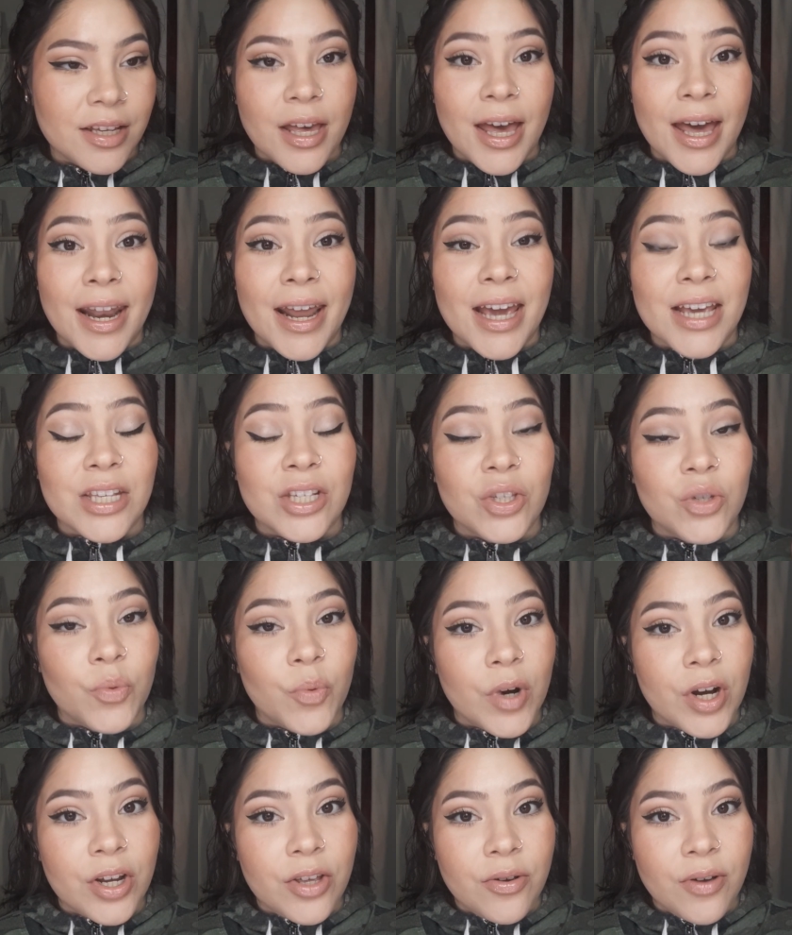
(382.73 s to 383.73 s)
And I
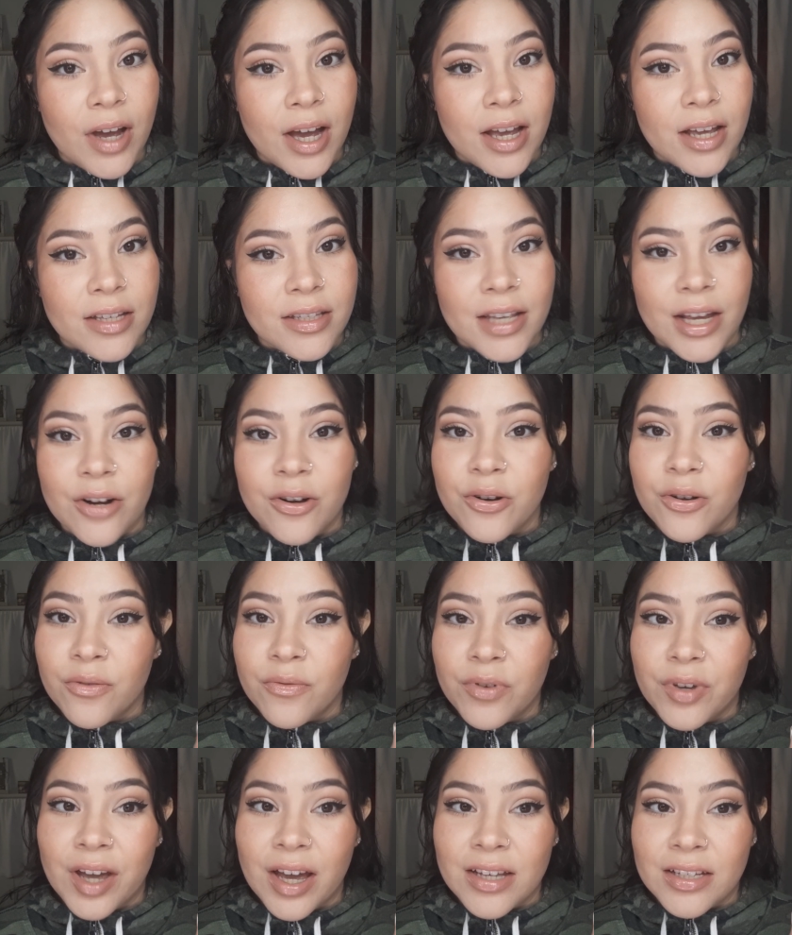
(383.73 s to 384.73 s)
swear to you guys, I don't know if
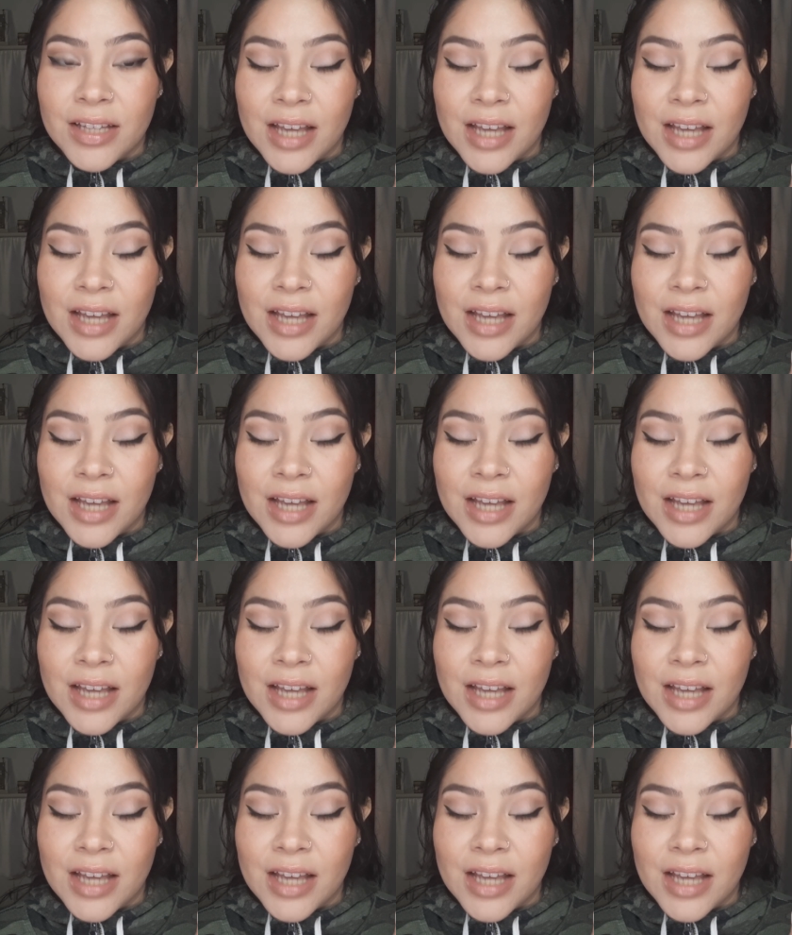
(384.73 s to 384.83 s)
you guys